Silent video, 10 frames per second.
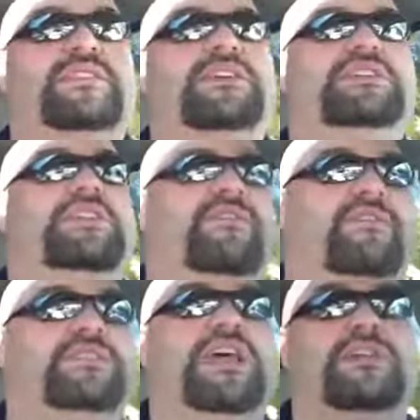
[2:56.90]
this stiff
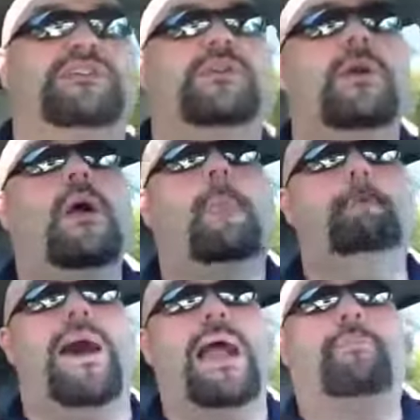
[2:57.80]
of a sentence.
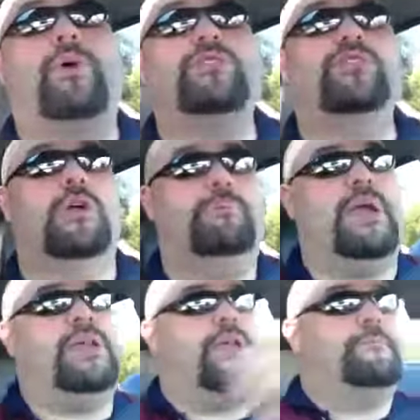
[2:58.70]
My personal
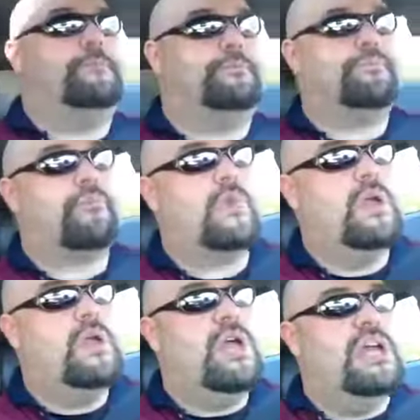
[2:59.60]
opinion
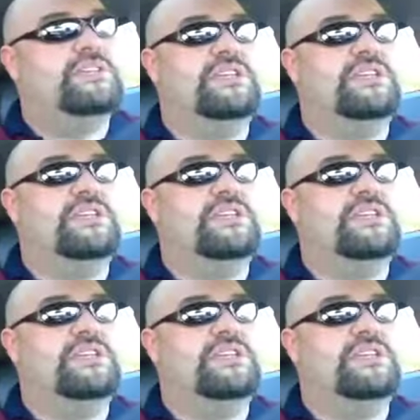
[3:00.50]
is